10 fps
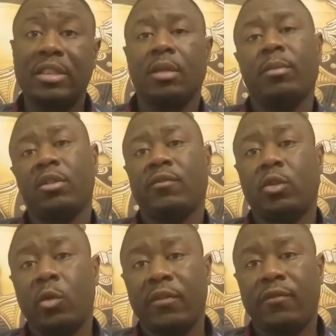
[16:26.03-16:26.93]
December the
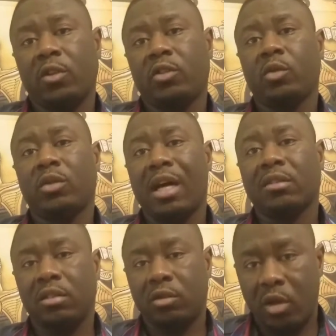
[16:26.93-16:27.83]
21st,
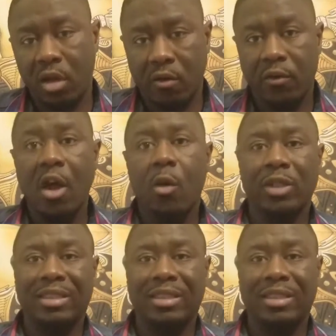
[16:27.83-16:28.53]
2012,